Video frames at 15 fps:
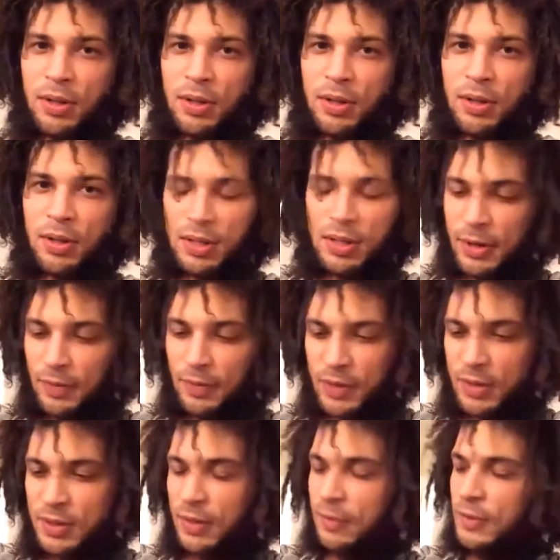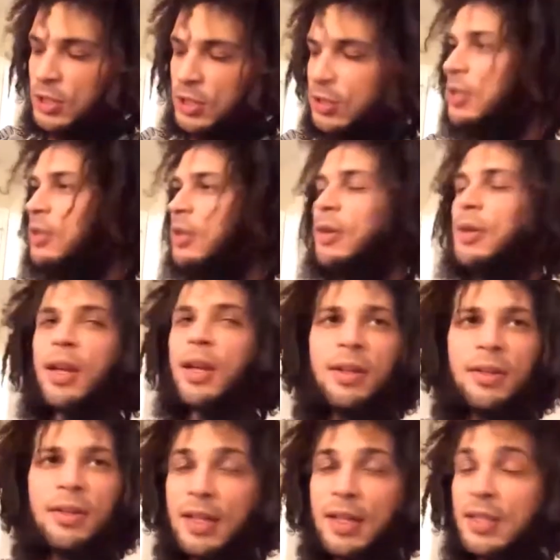And I was like, shh, okay, that's
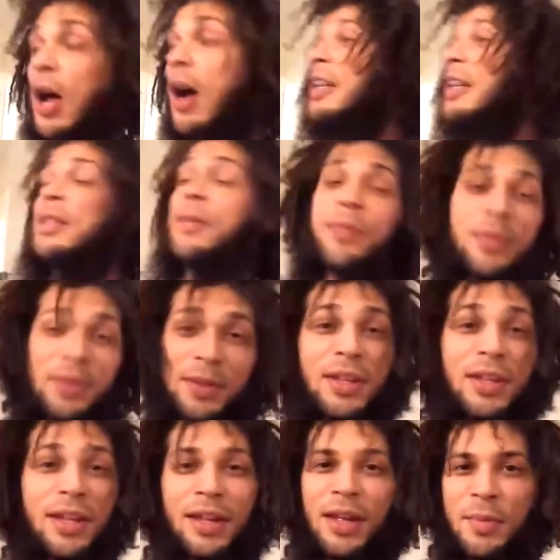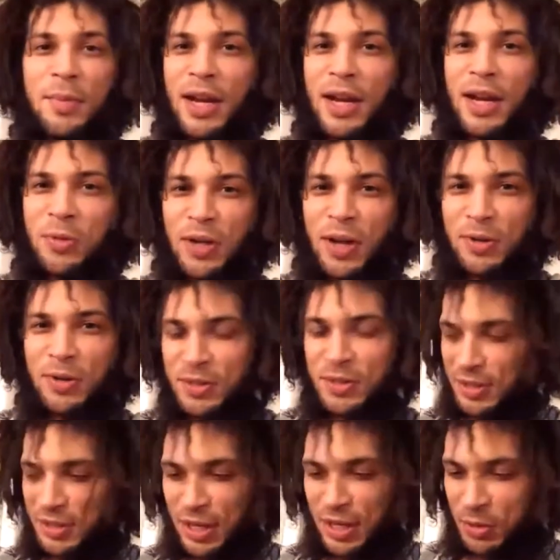awesome. But I knew it
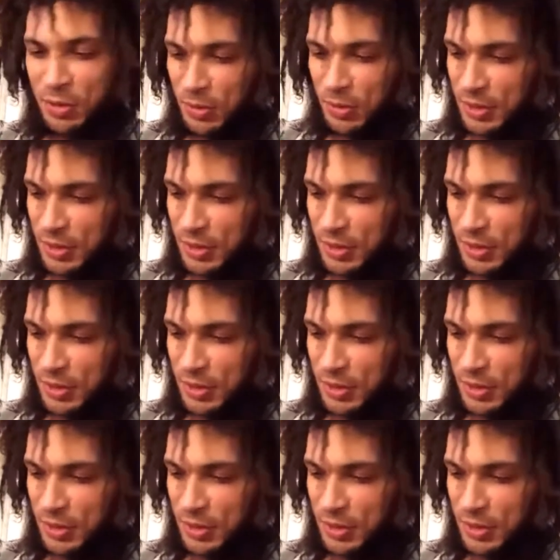was coming.